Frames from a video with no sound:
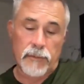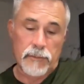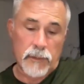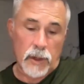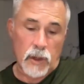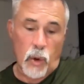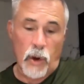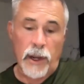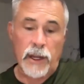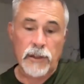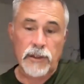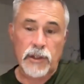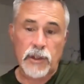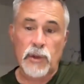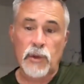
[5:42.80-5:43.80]
According
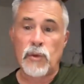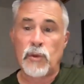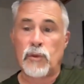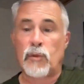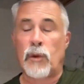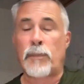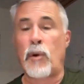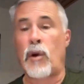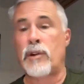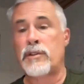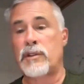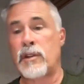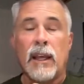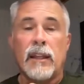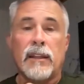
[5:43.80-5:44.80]
to
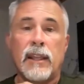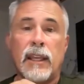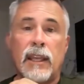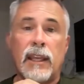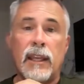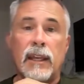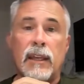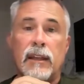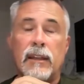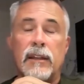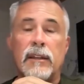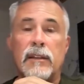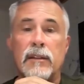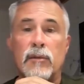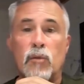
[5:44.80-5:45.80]
reports, the
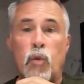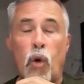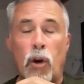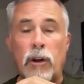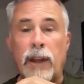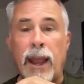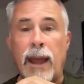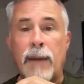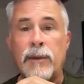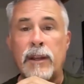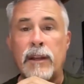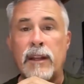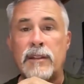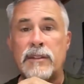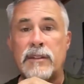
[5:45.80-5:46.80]
War
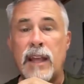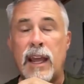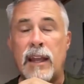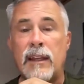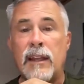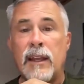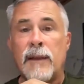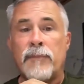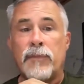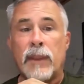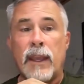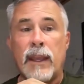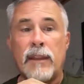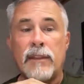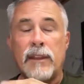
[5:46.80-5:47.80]
Cabinet has said
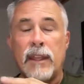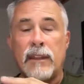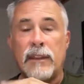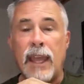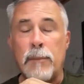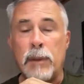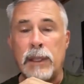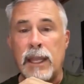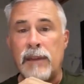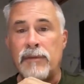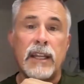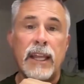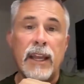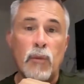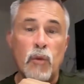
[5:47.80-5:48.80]
that they believe
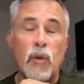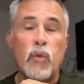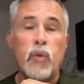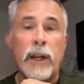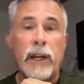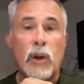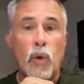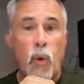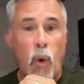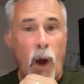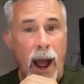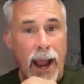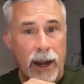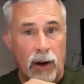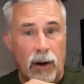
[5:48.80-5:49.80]
it will
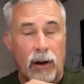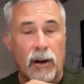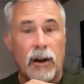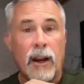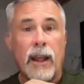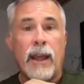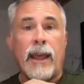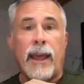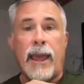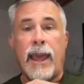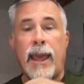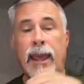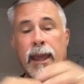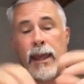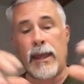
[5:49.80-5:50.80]
require
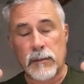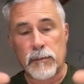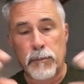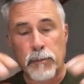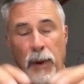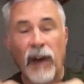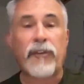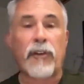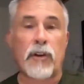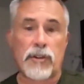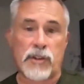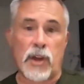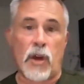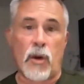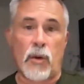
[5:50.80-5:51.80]
a buffer
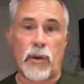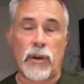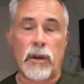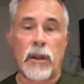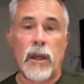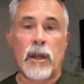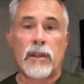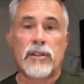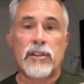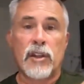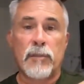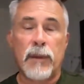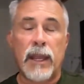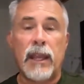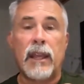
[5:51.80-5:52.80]
zone to
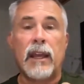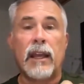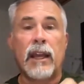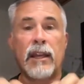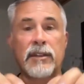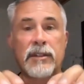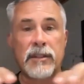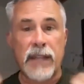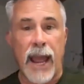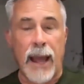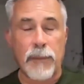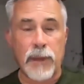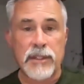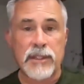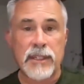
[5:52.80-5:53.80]
be
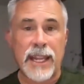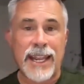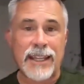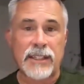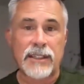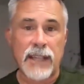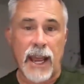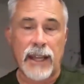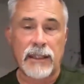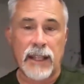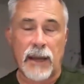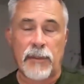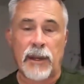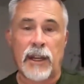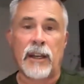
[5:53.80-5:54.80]
established inside
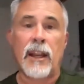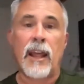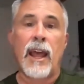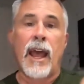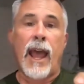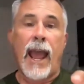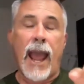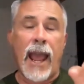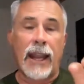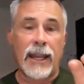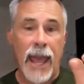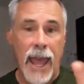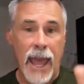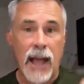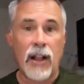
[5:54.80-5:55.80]
Lebanon and
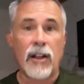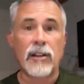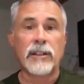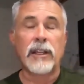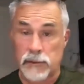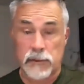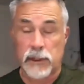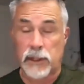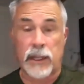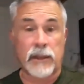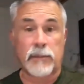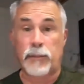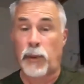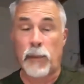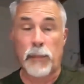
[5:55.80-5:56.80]
held in
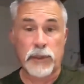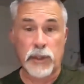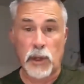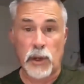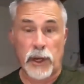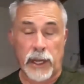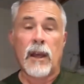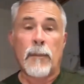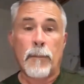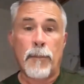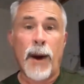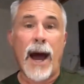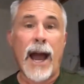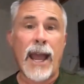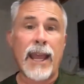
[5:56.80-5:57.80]
perpetuity
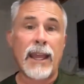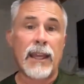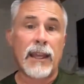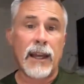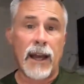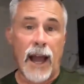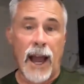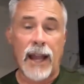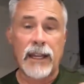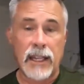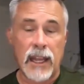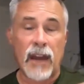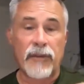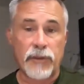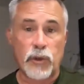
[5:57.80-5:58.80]
by
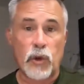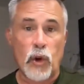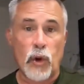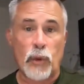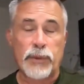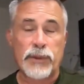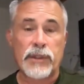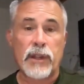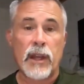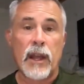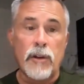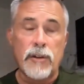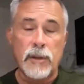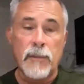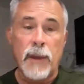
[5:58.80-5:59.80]
IDF troops to